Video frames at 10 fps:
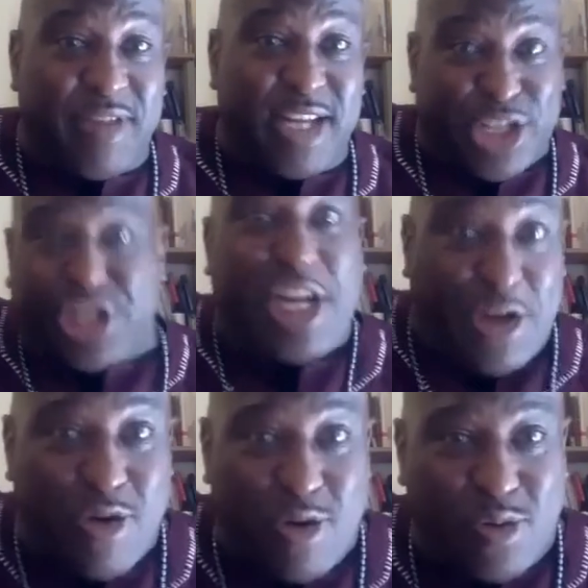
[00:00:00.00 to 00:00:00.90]
she
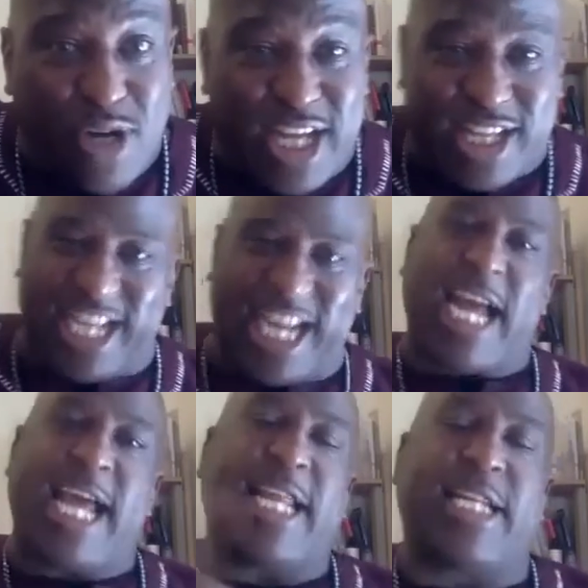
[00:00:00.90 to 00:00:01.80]
knew that I
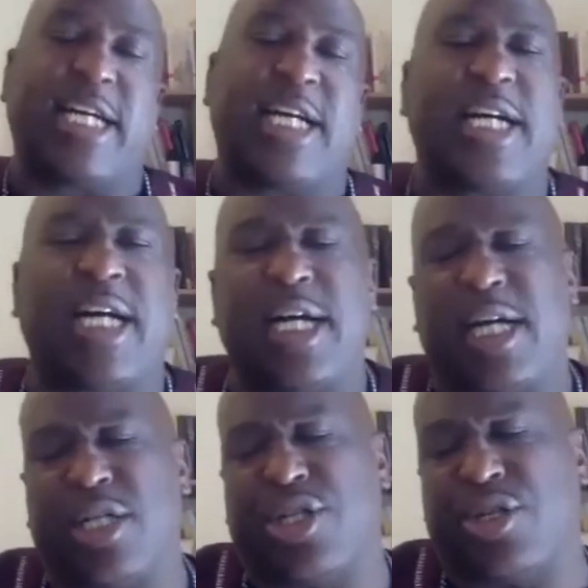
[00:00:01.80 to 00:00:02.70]
had a
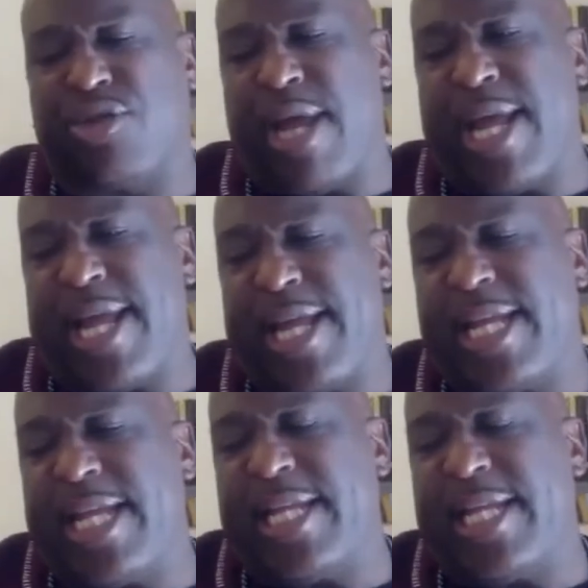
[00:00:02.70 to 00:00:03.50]
strayed.